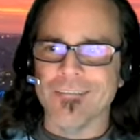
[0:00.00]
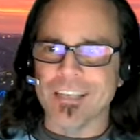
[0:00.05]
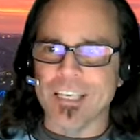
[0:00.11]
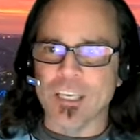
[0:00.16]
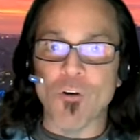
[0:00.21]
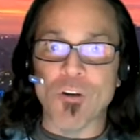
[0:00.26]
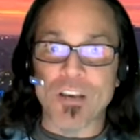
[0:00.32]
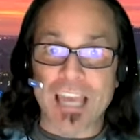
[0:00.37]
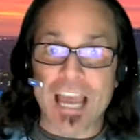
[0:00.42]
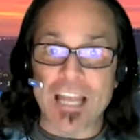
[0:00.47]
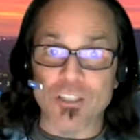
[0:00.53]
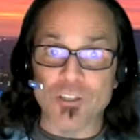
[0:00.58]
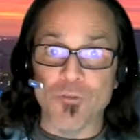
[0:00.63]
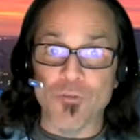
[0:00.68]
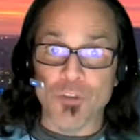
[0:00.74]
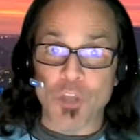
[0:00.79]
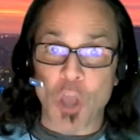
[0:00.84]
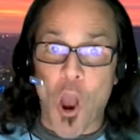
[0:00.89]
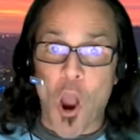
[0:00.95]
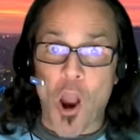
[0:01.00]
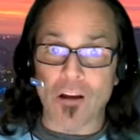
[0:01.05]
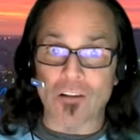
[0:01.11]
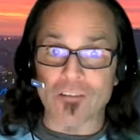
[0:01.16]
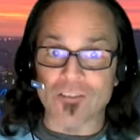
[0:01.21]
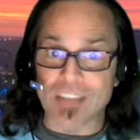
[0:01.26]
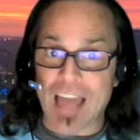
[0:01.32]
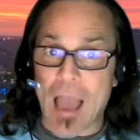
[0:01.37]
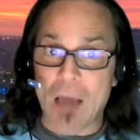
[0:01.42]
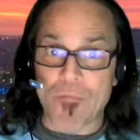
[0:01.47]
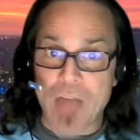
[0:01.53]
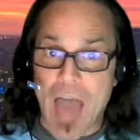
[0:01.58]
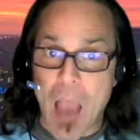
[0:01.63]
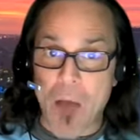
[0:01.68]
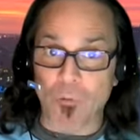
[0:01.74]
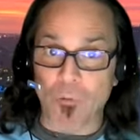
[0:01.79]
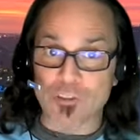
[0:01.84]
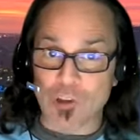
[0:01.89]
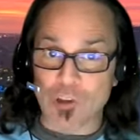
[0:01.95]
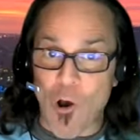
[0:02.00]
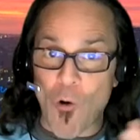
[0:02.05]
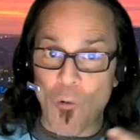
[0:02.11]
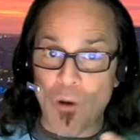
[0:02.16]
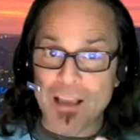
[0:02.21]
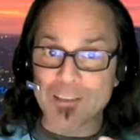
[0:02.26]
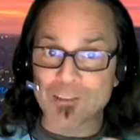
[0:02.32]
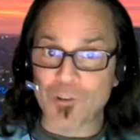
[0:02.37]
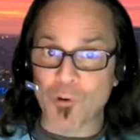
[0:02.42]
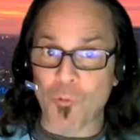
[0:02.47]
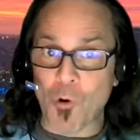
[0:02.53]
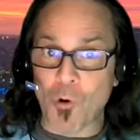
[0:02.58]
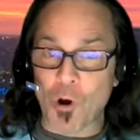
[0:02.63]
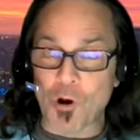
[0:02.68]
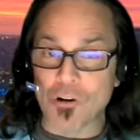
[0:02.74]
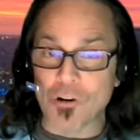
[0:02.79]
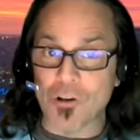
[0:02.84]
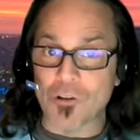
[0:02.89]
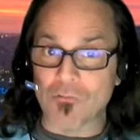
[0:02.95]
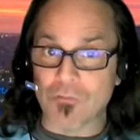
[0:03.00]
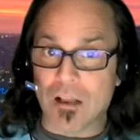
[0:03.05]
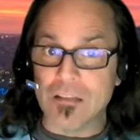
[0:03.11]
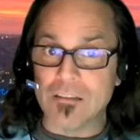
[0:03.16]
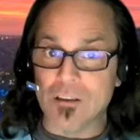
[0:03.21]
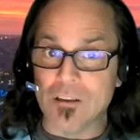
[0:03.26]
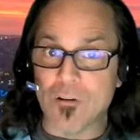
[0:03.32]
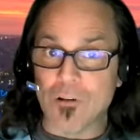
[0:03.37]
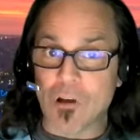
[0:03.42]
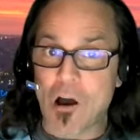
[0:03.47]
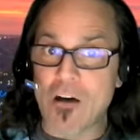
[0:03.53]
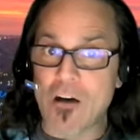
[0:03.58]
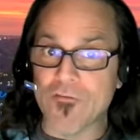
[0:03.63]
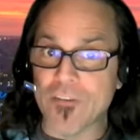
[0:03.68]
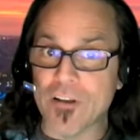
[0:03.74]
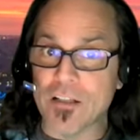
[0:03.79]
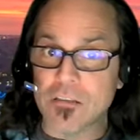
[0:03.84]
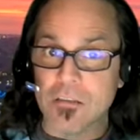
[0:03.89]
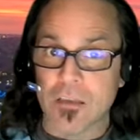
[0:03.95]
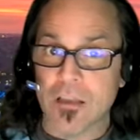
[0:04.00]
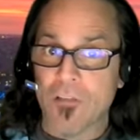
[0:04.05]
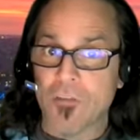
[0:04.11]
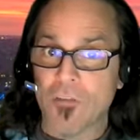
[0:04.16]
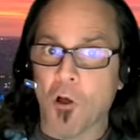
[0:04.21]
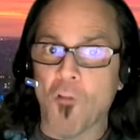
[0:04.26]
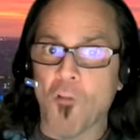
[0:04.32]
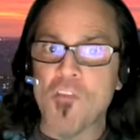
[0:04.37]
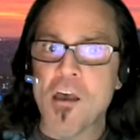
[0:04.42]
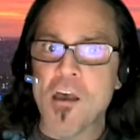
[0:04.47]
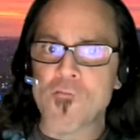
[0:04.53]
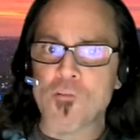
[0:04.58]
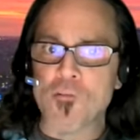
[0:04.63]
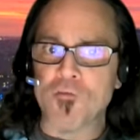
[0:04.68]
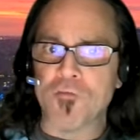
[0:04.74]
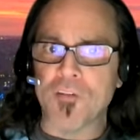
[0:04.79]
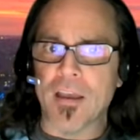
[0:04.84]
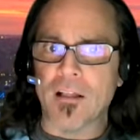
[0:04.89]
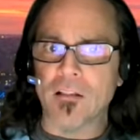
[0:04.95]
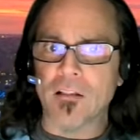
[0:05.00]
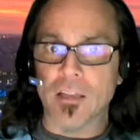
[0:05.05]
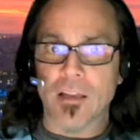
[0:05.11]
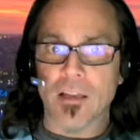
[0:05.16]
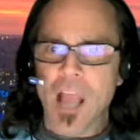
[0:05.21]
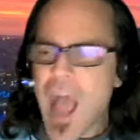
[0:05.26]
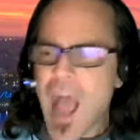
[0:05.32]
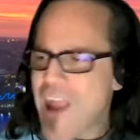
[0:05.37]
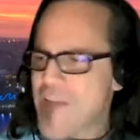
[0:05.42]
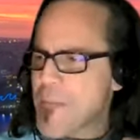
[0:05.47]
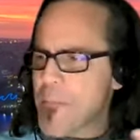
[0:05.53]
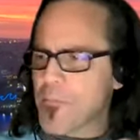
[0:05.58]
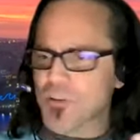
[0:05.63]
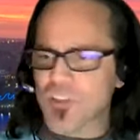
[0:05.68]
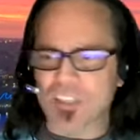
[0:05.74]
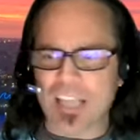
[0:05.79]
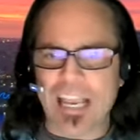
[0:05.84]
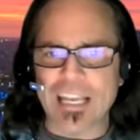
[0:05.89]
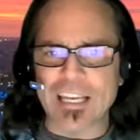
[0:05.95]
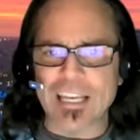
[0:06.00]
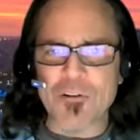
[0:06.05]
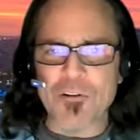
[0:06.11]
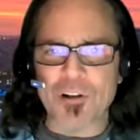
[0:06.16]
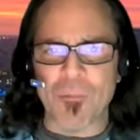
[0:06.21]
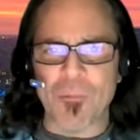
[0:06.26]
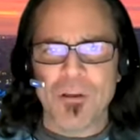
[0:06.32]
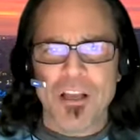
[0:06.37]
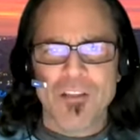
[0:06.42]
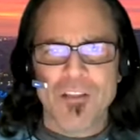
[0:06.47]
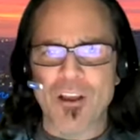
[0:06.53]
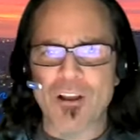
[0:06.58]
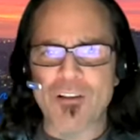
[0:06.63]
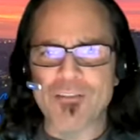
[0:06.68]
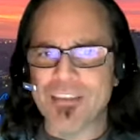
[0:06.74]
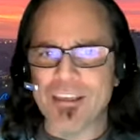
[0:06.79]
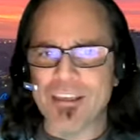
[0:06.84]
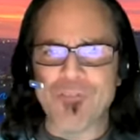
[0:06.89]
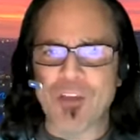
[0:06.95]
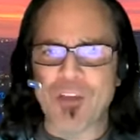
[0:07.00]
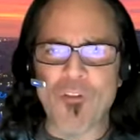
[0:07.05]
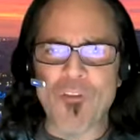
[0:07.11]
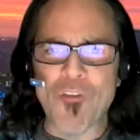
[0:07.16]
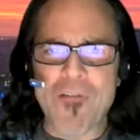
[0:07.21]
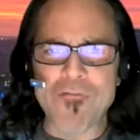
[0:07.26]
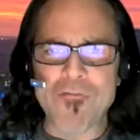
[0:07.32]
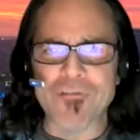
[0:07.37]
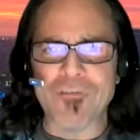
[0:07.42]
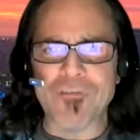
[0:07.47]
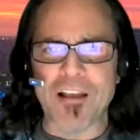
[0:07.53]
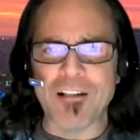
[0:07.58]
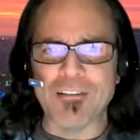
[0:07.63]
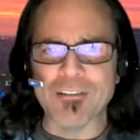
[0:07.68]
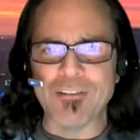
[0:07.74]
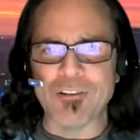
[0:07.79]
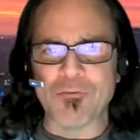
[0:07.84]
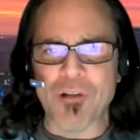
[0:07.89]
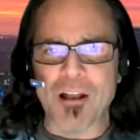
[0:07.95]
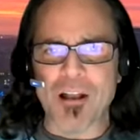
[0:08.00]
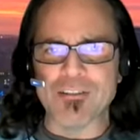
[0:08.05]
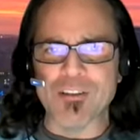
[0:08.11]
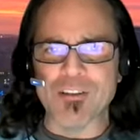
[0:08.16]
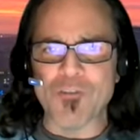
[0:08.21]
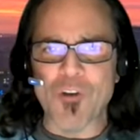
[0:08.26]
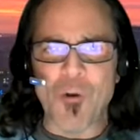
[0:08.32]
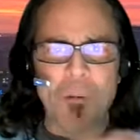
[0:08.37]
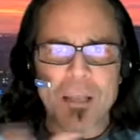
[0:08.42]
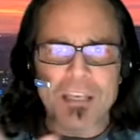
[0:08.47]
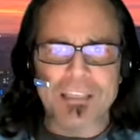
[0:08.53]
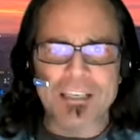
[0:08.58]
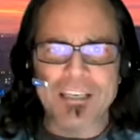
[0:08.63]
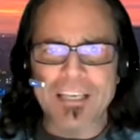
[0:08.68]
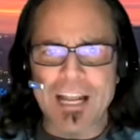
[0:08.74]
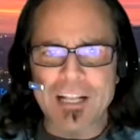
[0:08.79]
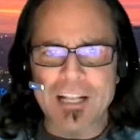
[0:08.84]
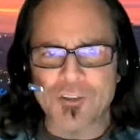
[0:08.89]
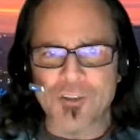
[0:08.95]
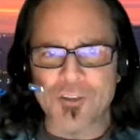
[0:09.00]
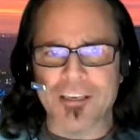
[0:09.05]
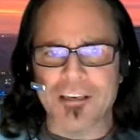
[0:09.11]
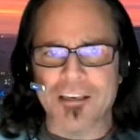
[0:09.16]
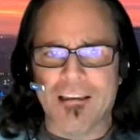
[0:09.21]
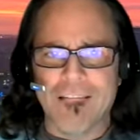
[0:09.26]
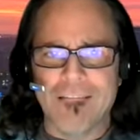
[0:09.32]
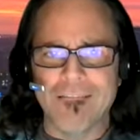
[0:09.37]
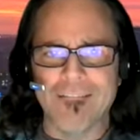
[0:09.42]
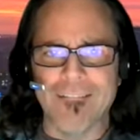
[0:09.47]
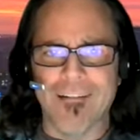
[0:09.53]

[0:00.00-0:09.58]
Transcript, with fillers: He'll get you yards. That that was always the word on red zone offense. They'll never fail it. I remember saying to you, "Come, they'll never fail in the red zone. Nobody can catch the kid."